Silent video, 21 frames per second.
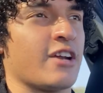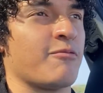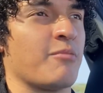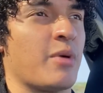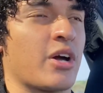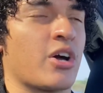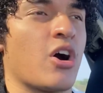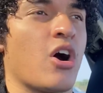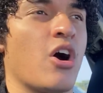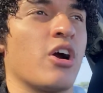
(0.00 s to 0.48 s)
of
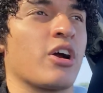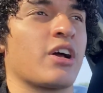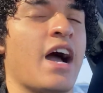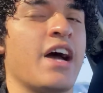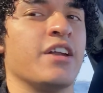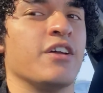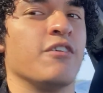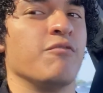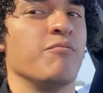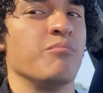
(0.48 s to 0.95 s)
my car
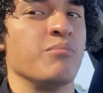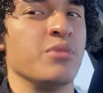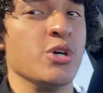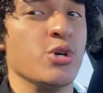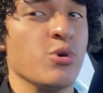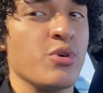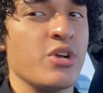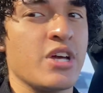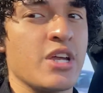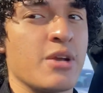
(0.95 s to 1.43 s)
kind of
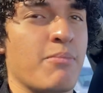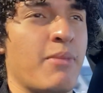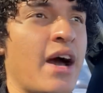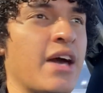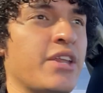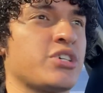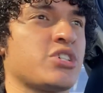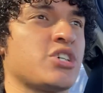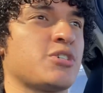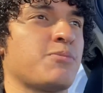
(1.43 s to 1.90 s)
muted by
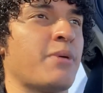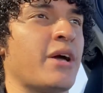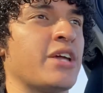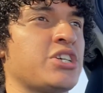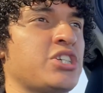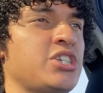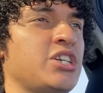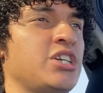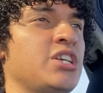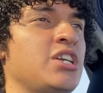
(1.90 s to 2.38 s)
the
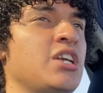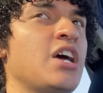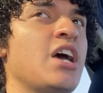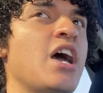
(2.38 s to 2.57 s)
suspension,